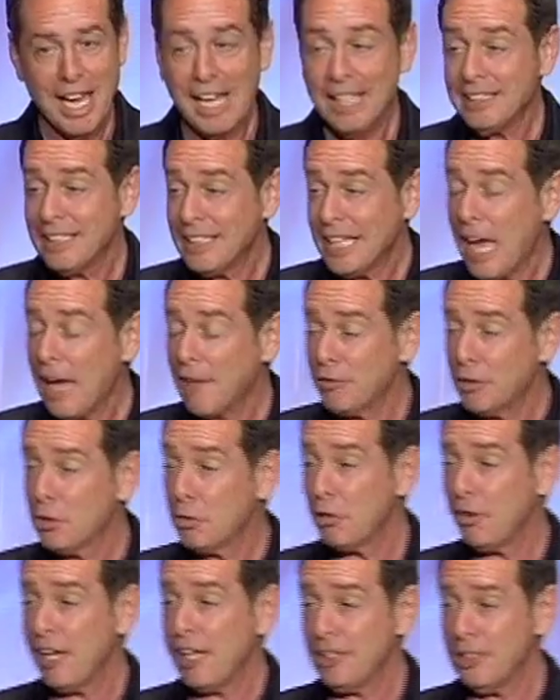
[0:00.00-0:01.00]
And then, having
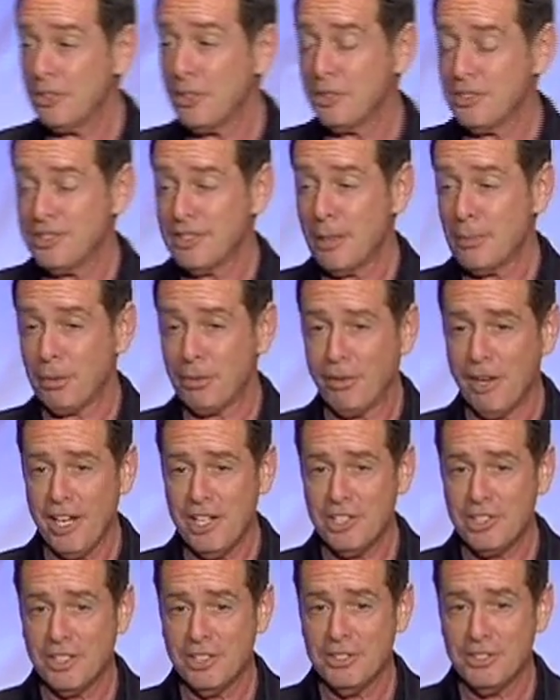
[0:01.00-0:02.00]
created those
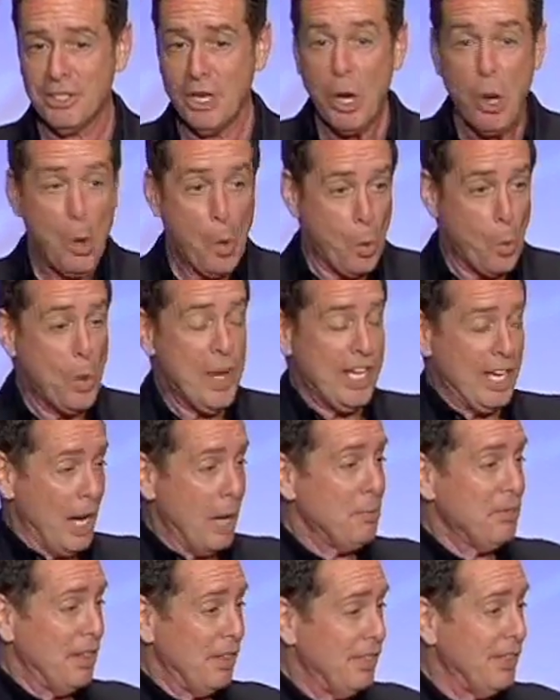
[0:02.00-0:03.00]
separations, we
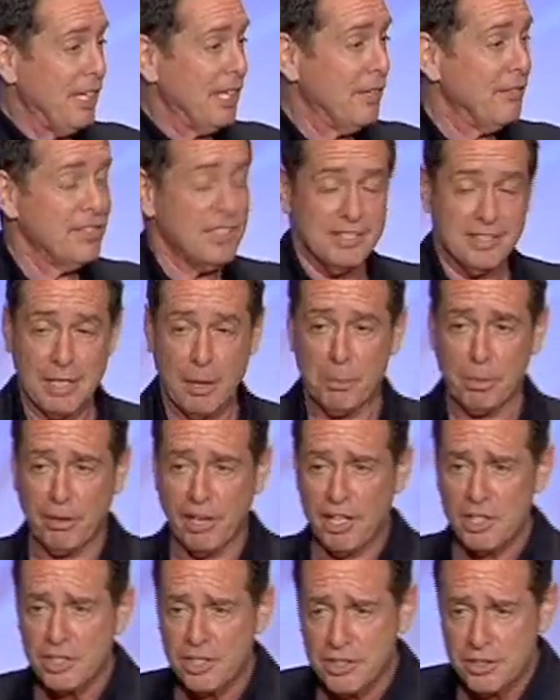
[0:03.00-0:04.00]
come to think of the
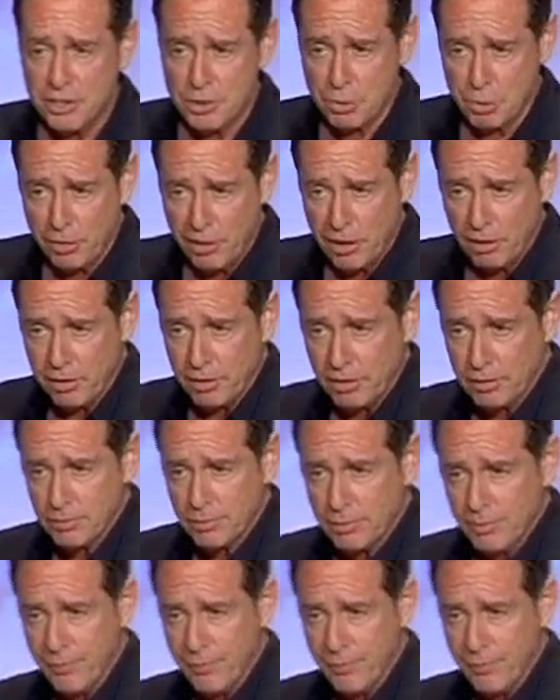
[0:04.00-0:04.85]
separations as real.